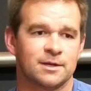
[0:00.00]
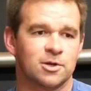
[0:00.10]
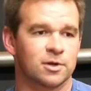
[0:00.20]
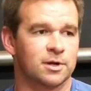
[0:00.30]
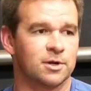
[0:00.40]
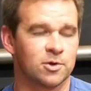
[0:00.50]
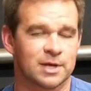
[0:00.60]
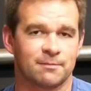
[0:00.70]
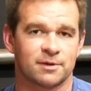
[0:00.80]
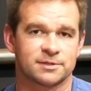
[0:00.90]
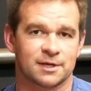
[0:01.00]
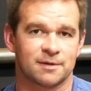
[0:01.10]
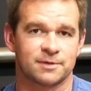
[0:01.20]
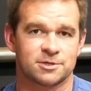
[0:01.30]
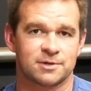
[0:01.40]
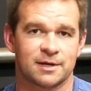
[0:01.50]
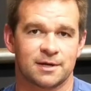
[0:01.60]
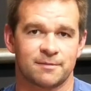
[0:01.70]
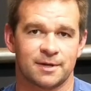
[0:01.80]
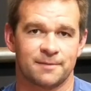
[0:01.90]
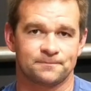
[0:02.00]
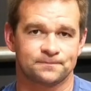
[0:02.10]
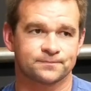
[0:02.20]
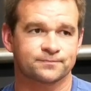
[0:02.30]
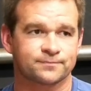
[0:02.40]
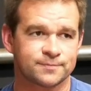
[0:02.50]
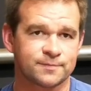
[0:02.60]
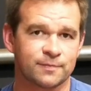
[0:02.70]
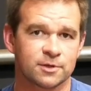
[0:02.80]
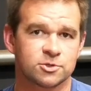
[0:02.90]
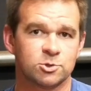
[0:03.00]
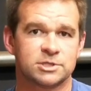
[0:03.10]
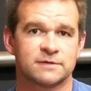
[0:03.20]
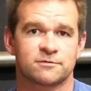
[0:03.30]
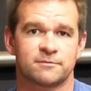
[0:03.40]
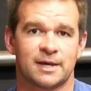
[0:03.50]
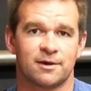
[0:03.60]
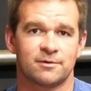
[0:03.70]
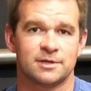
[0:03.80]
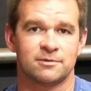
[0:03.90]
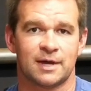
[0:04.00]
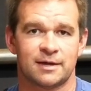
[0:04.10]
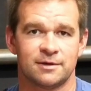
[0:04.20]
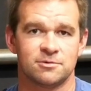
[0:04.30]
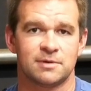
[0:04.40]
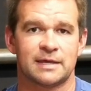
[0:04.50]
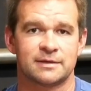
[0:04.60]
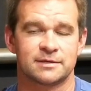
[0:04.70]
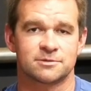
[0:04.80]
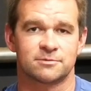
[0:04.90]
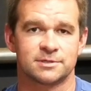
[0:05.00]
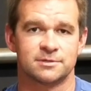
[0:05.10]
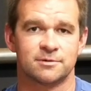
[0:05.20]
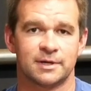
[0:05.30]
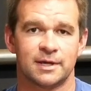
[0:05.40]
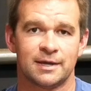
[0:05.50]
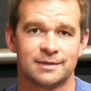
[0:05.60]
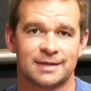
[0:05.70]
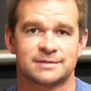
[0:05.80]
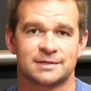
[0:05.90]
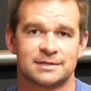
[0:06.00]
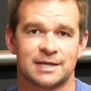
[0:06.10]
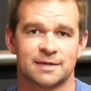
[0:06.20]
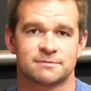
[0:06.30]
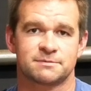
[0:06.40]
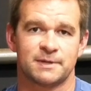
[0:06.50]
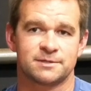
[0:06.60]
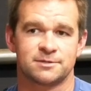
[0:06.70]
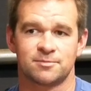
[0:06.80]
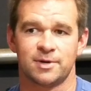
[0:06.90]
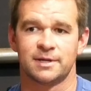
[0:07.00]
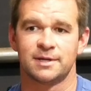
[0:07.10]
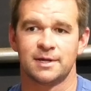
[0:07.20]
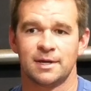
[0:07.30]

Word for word: You're going to know you got multi-company training coming up 2 shifts from now, and you got a new guy that doesn't know what he's doing. That's going to take up some space in your brain.